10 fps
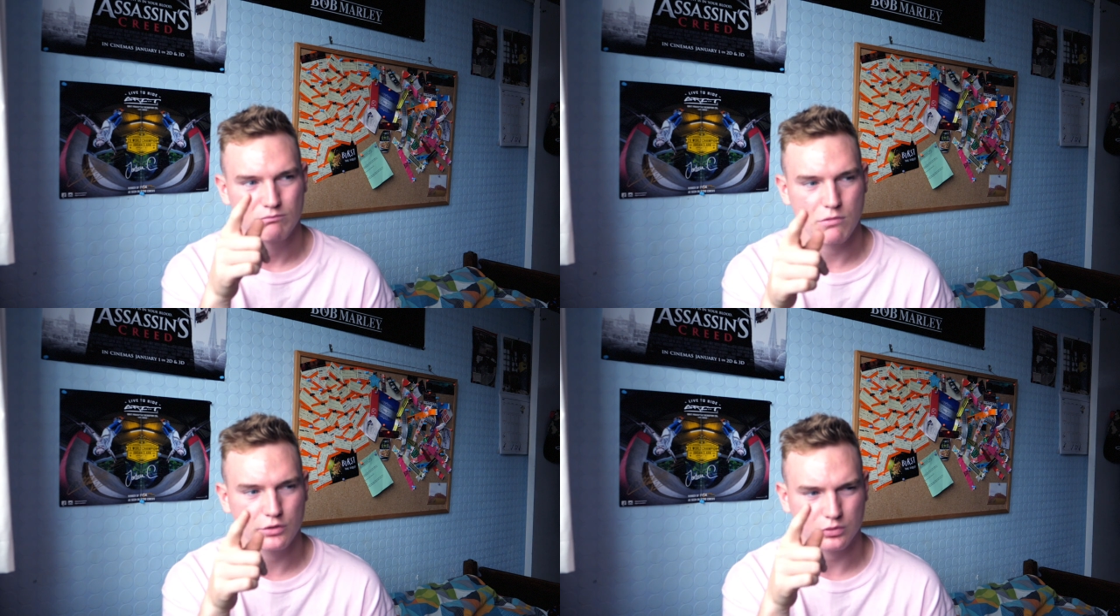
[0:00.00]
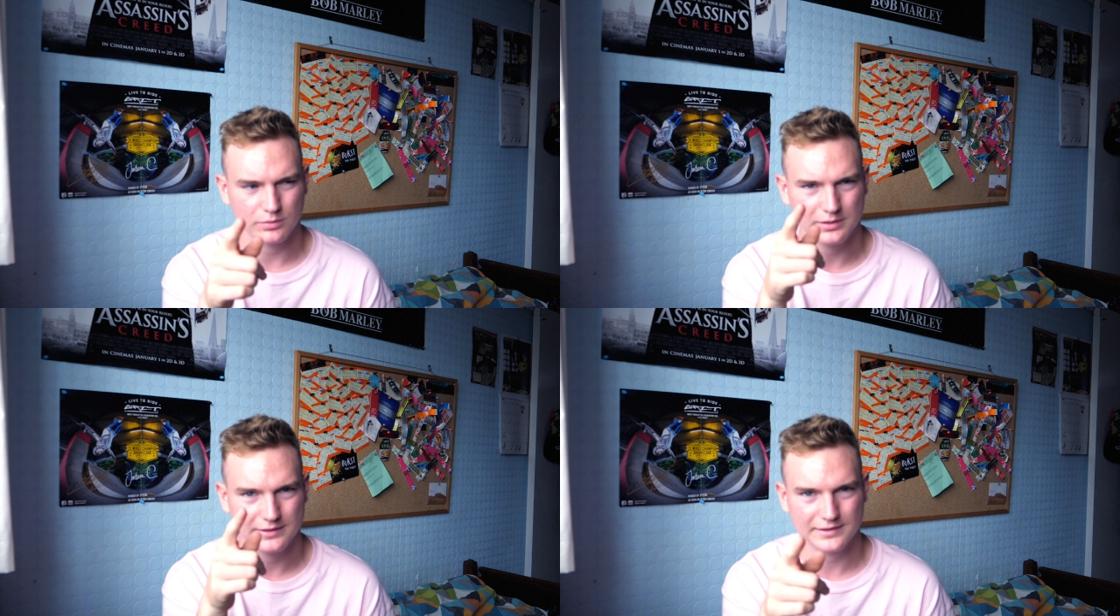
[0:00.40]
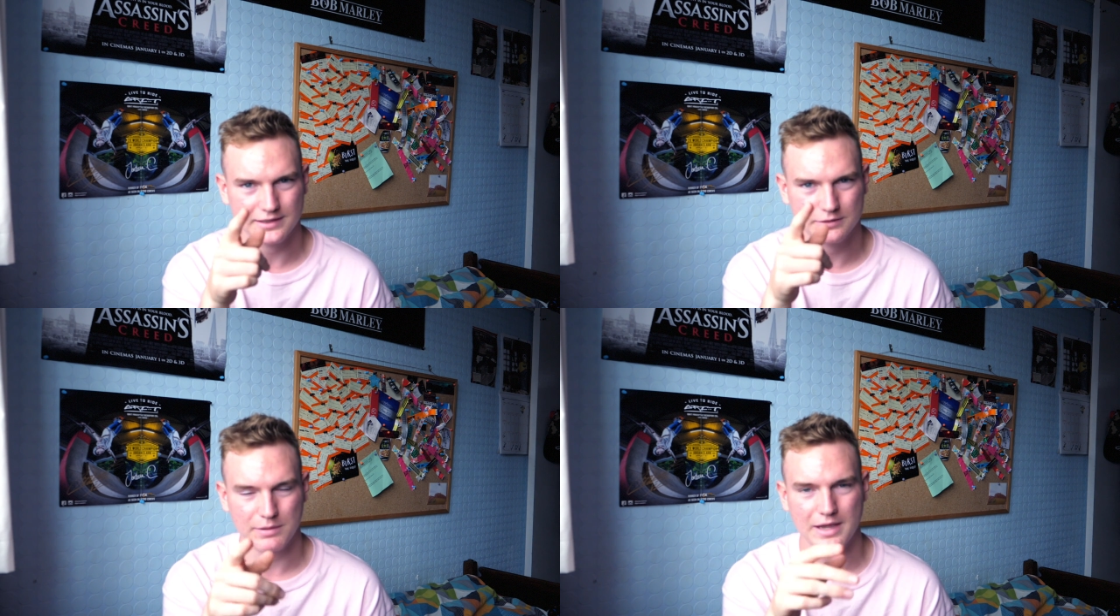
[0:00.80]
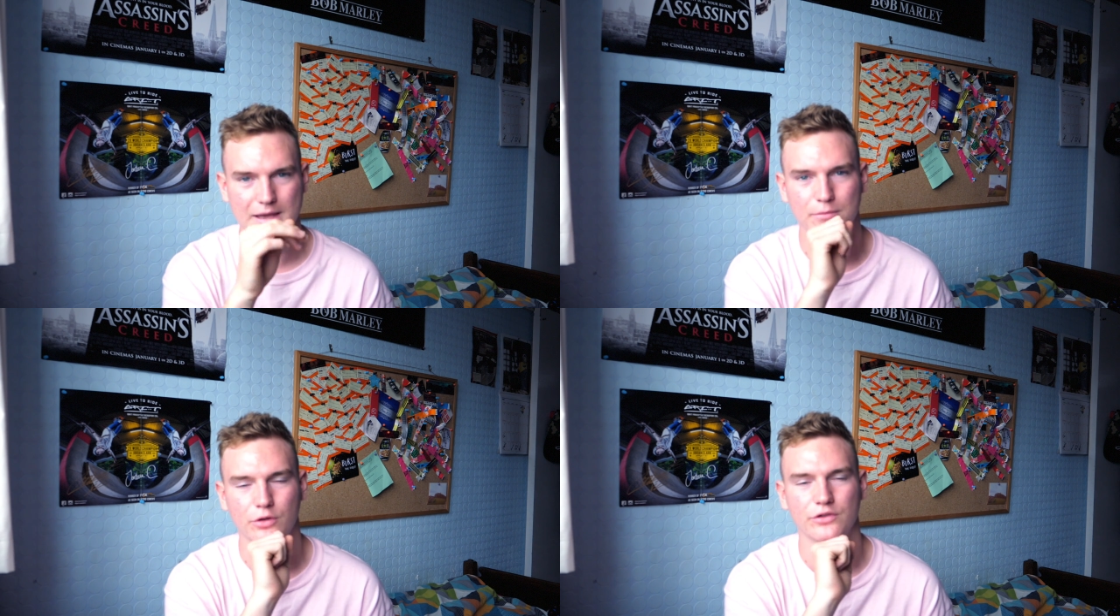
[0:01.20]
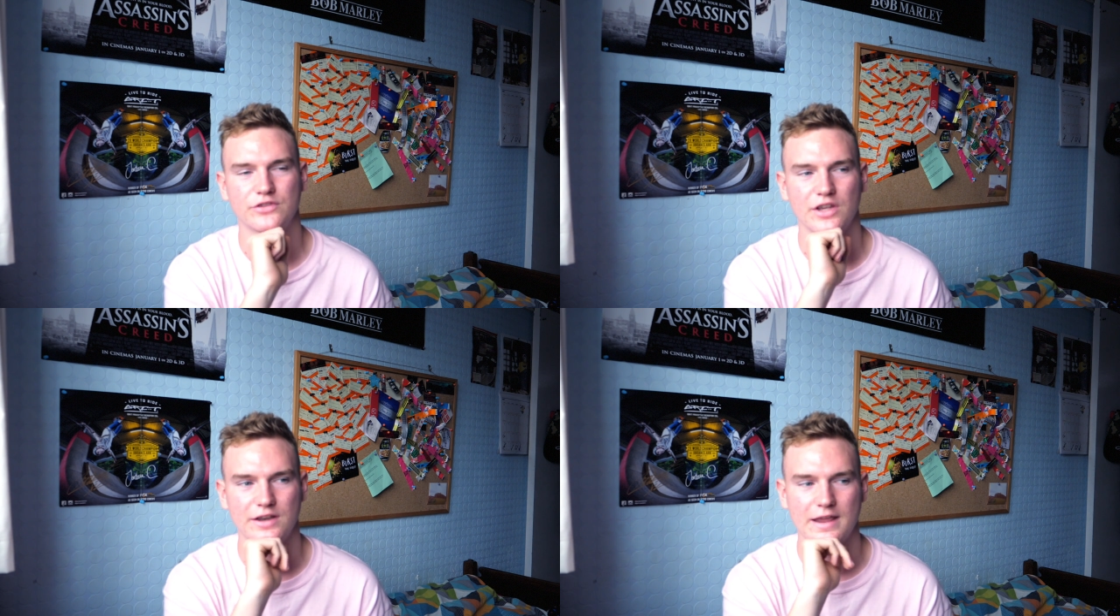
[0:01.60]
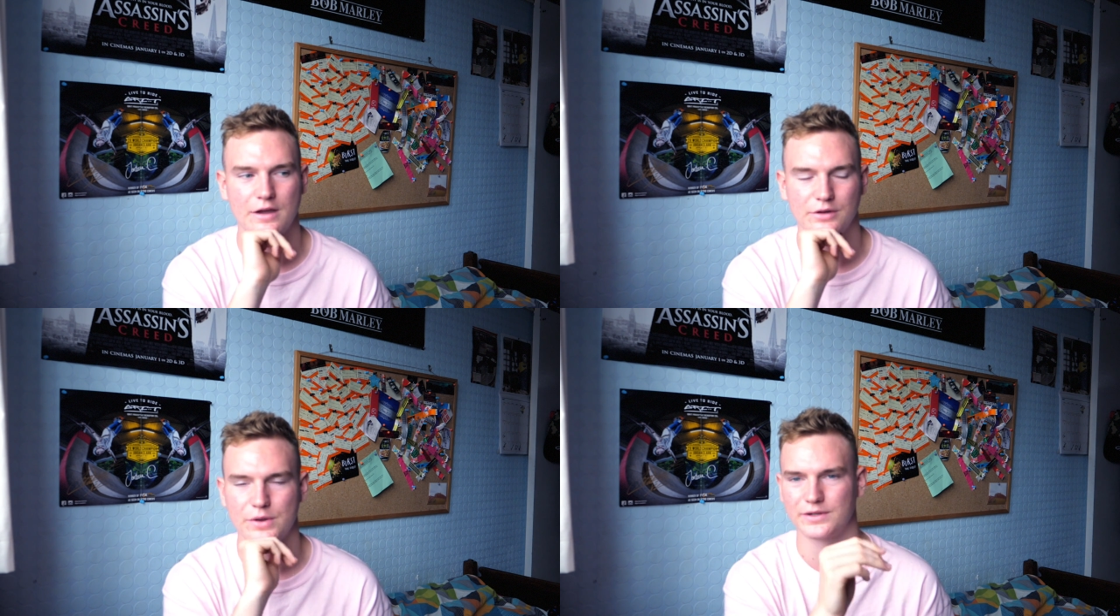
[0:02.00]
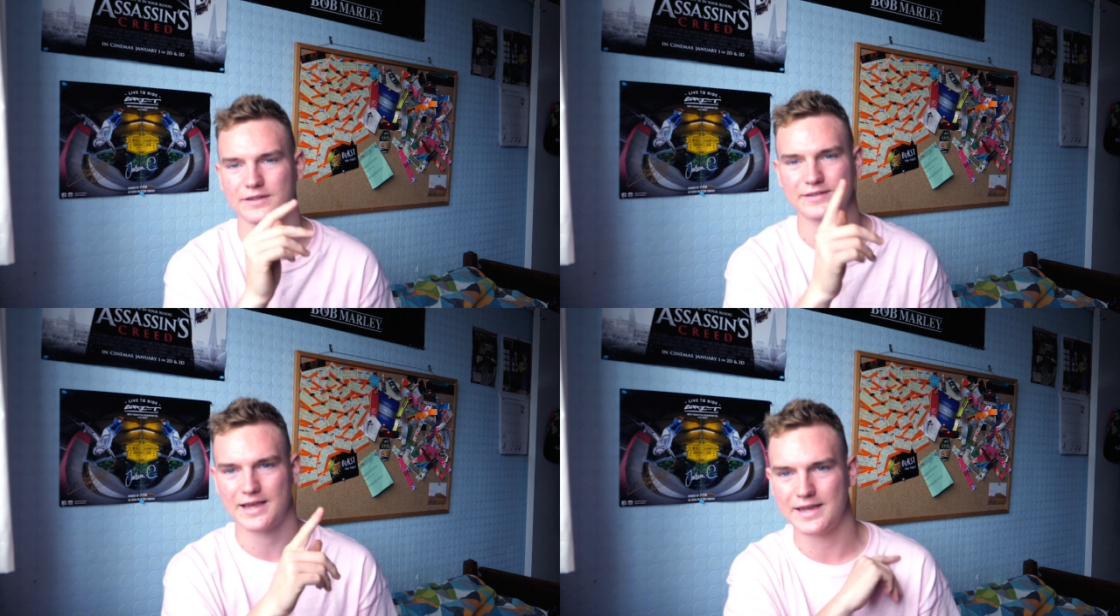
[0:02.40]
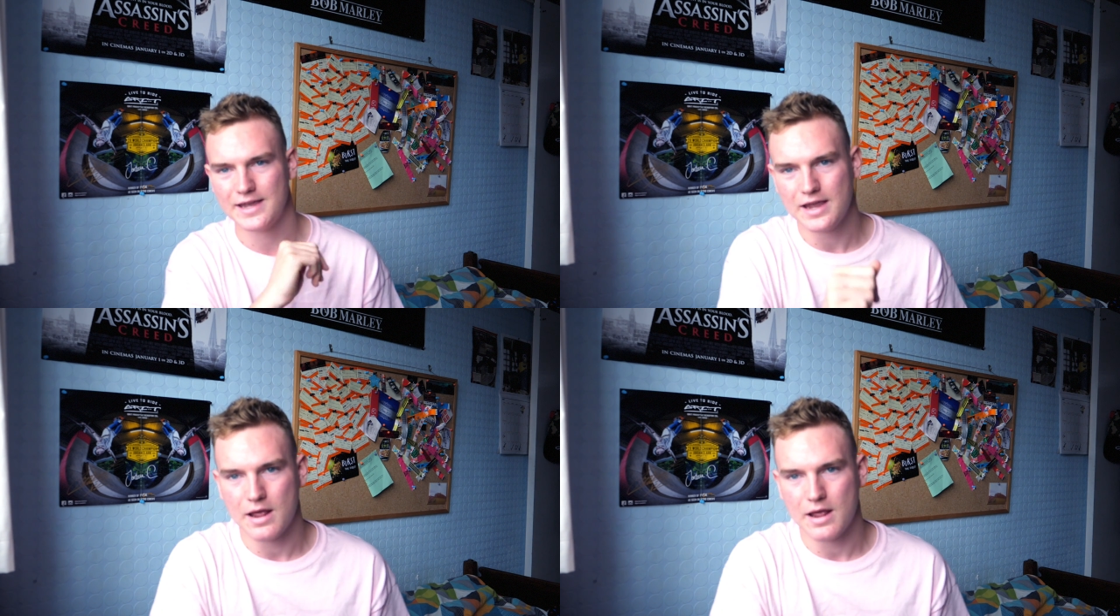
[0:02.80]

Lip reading: most probably 6 p.m. on Sunday, I'm going to say.